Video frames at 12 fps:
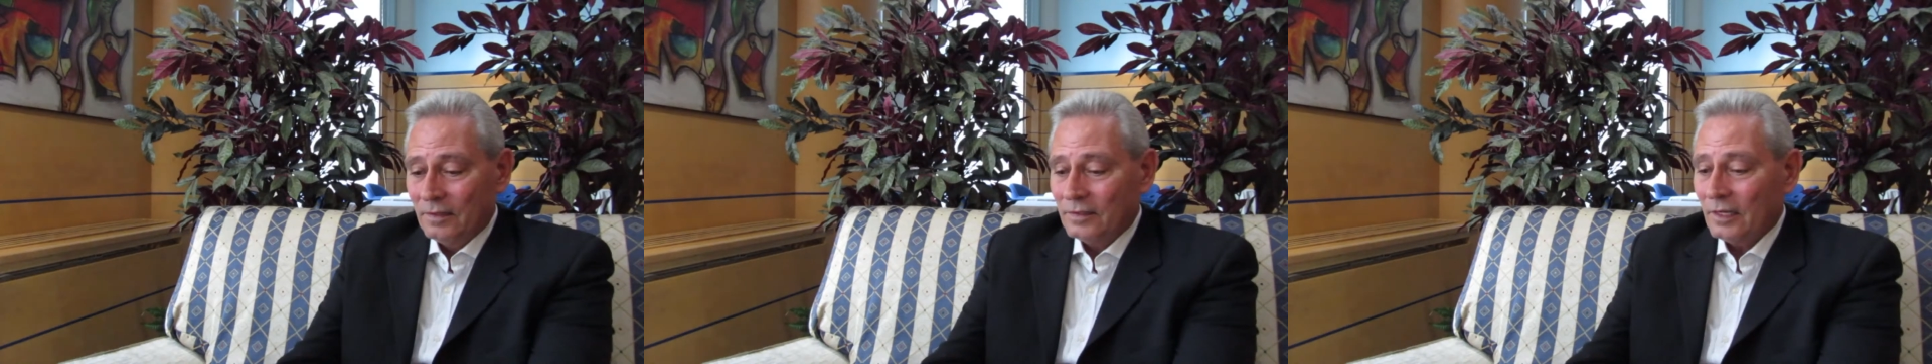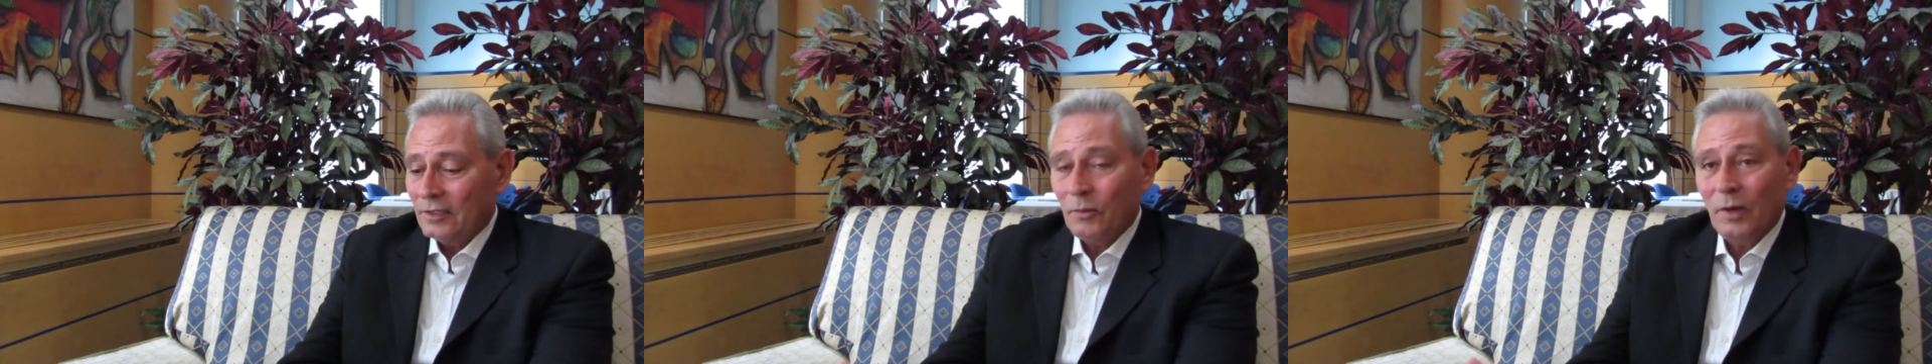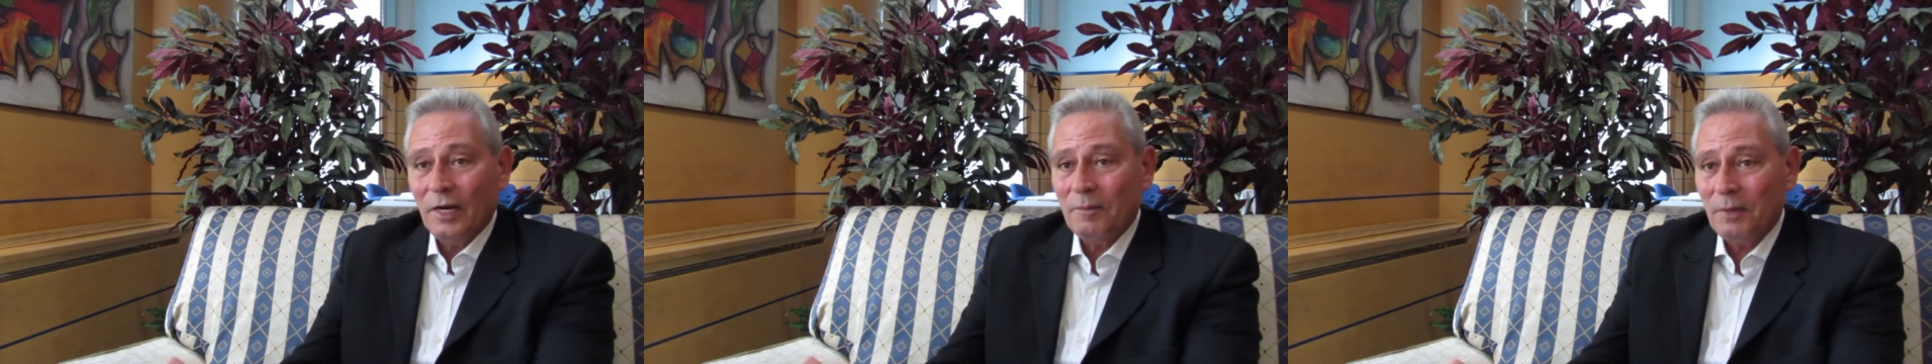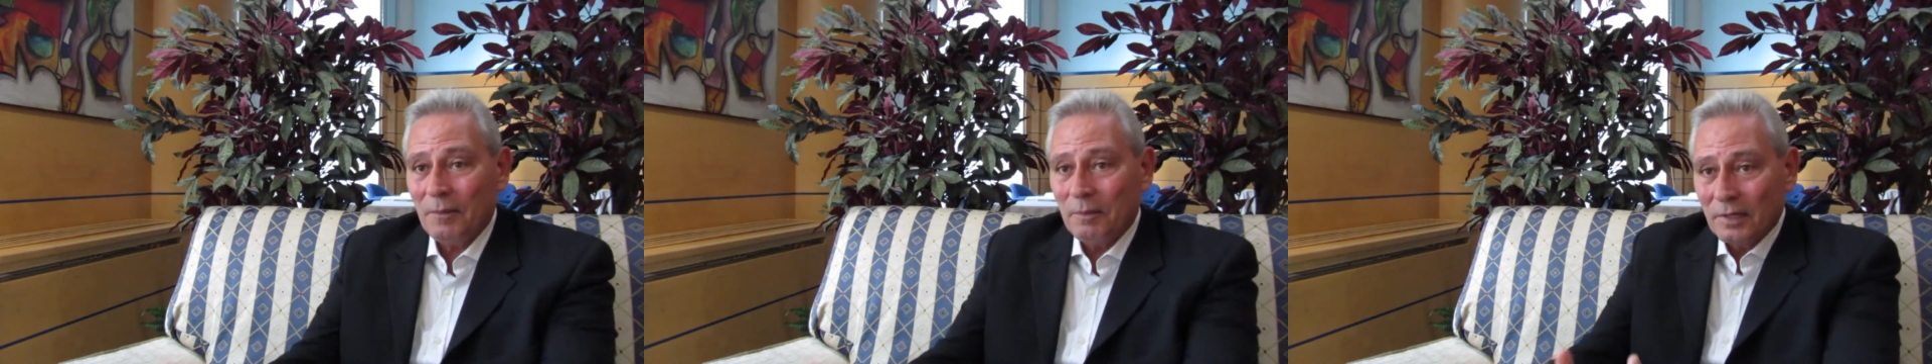say 20
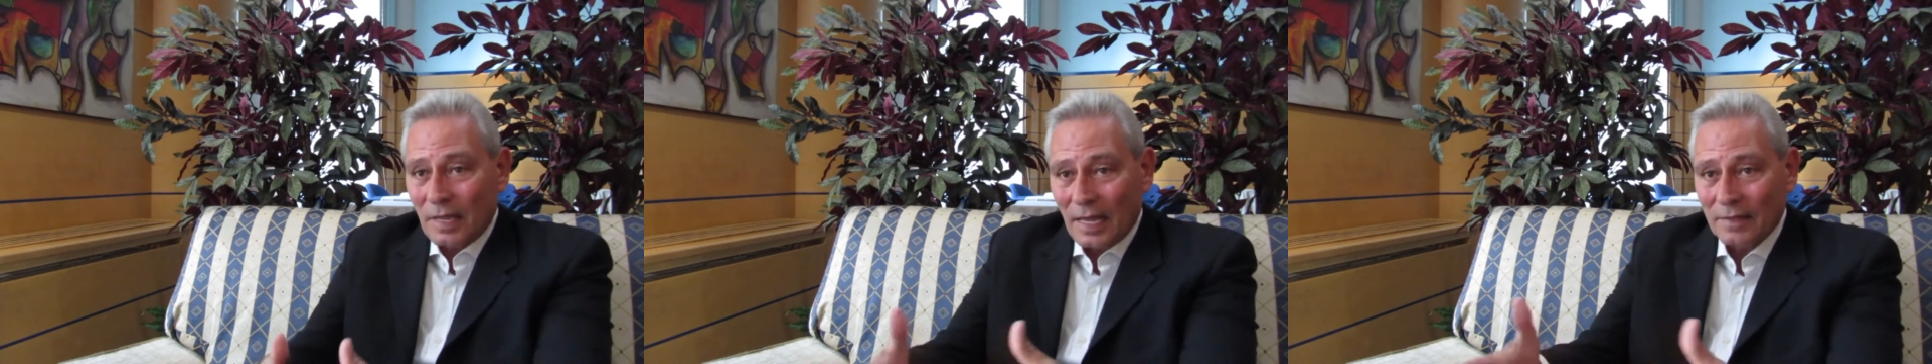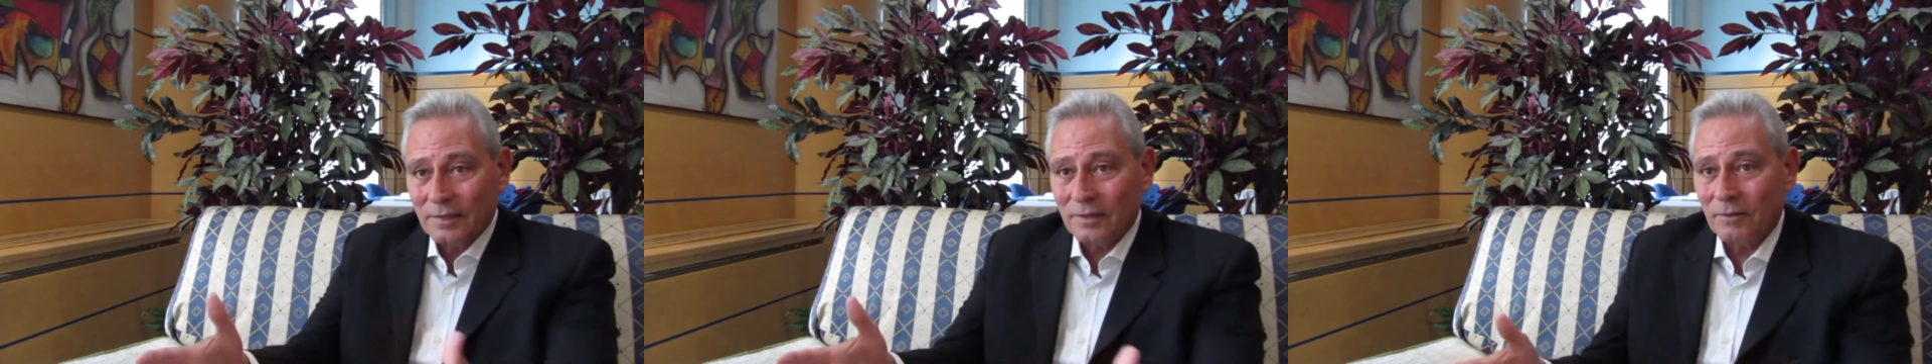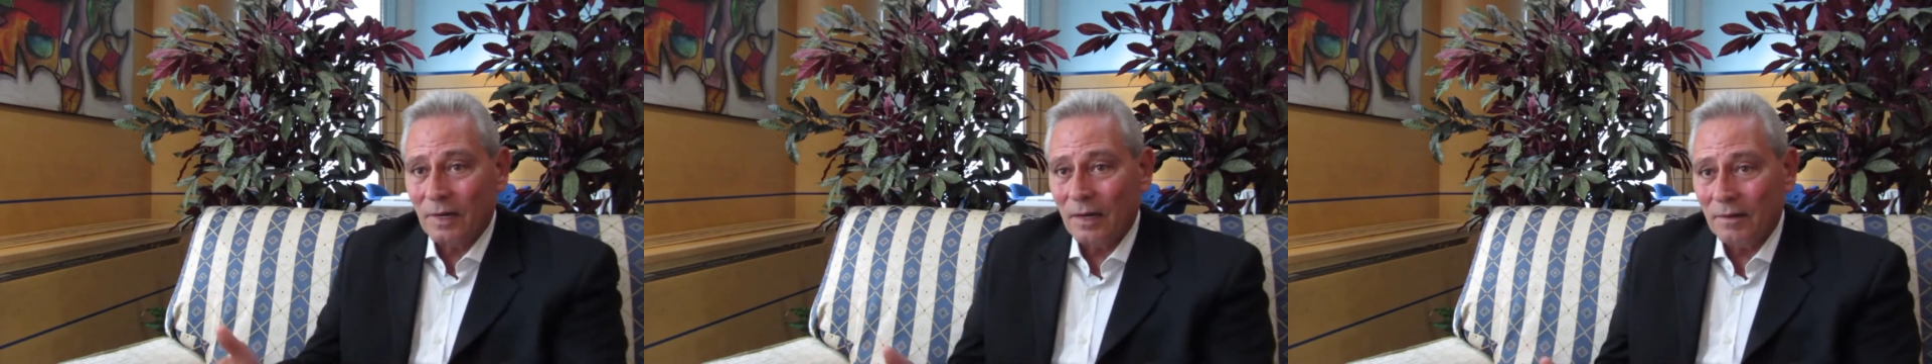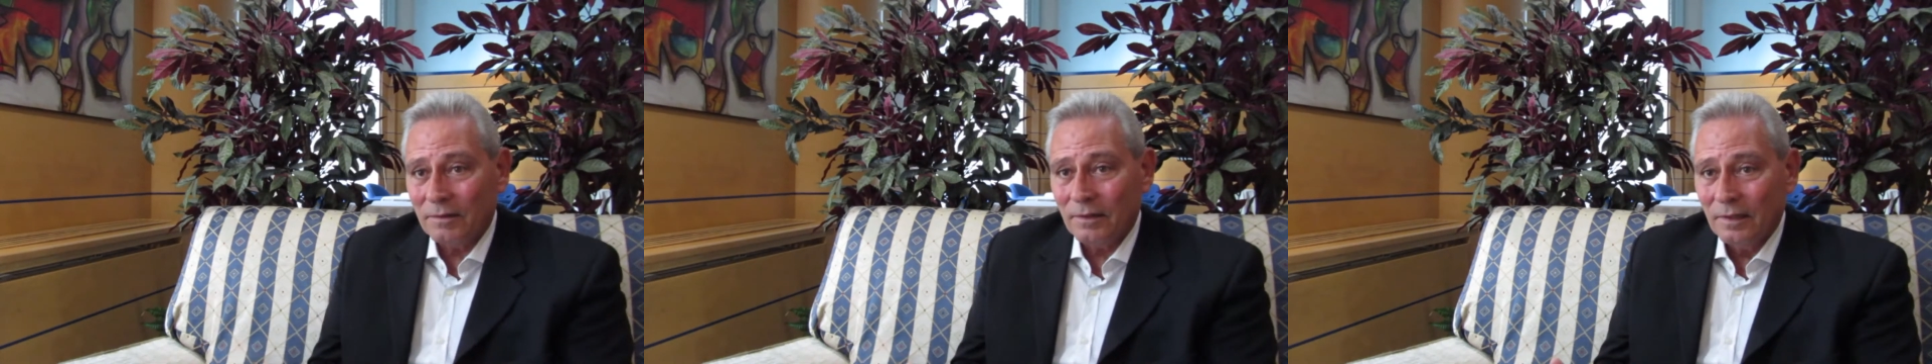people gathered
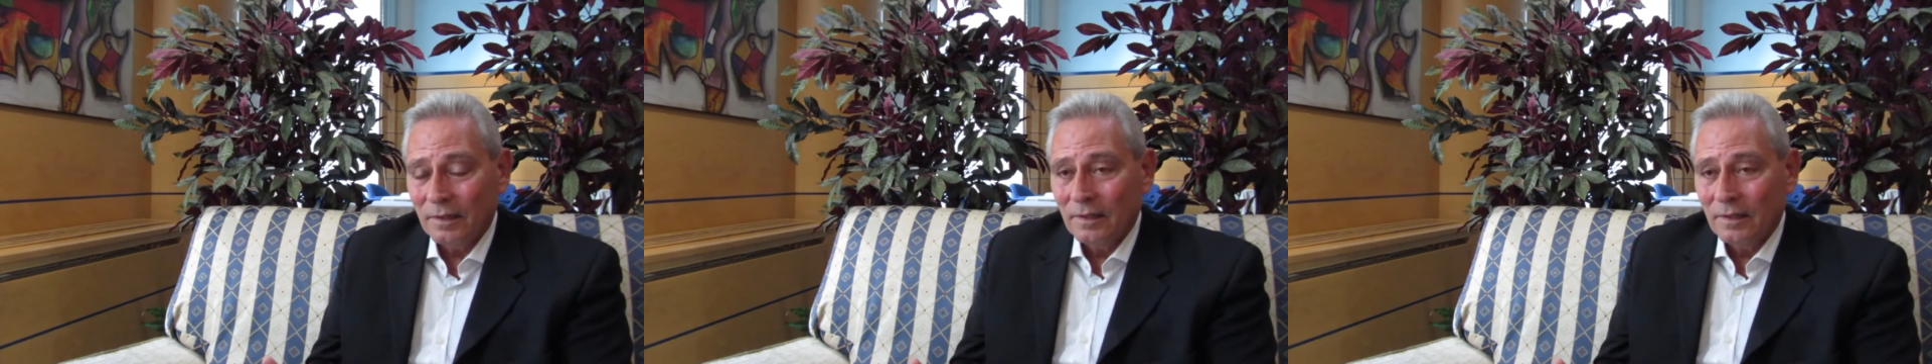around.